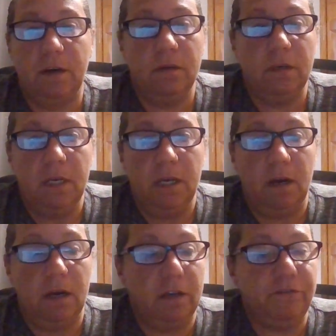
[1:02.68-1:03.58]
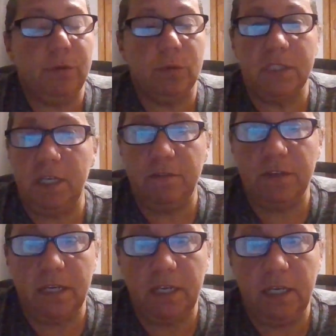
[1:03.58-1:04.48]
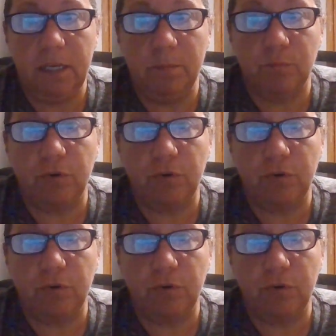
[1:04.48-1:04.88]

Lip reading: out if she received any